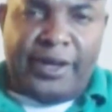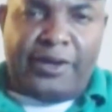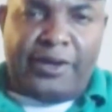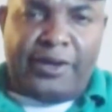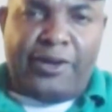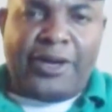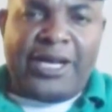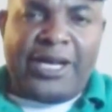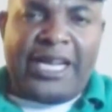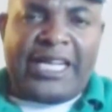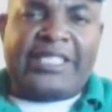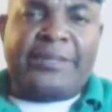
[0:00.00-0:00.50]

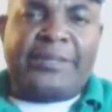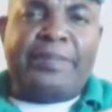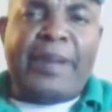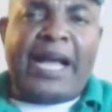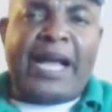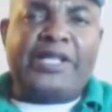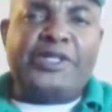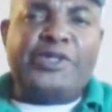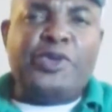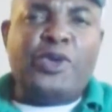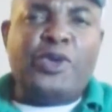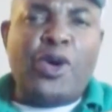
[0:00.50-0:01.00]
Connect
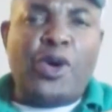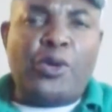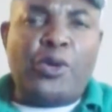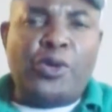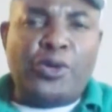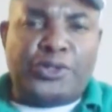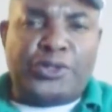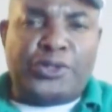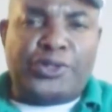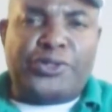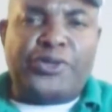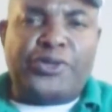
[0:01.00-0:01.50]
back to your
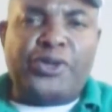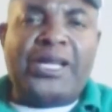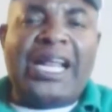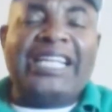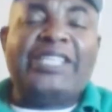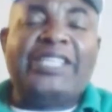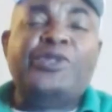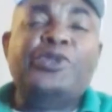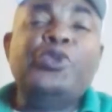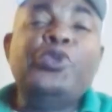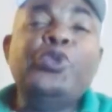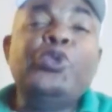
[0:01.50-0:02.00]
roots so
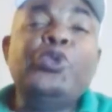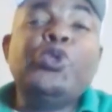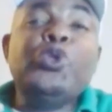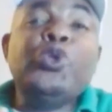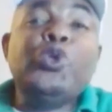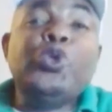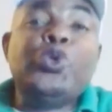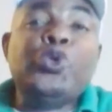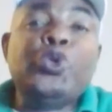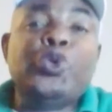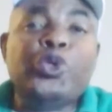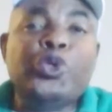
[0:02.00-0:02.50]
that
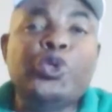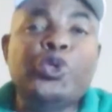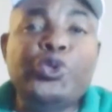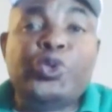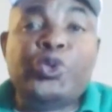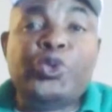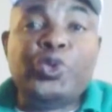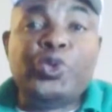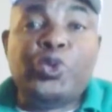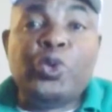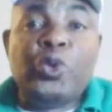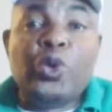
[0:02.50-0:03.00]
you
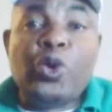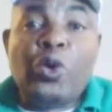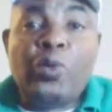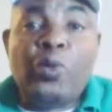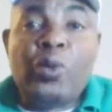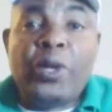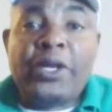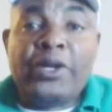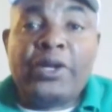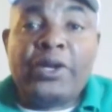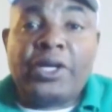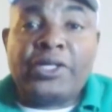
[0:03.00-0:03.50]
too
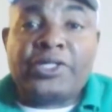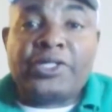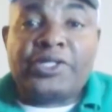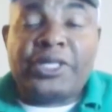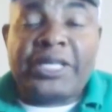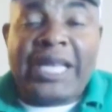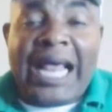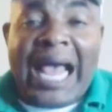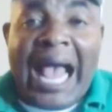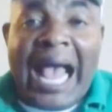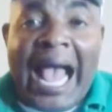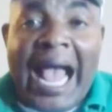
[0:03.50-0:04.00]
will not
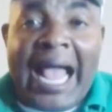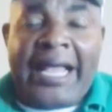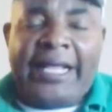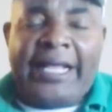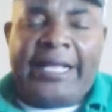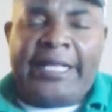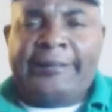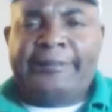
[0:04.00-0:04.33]
die.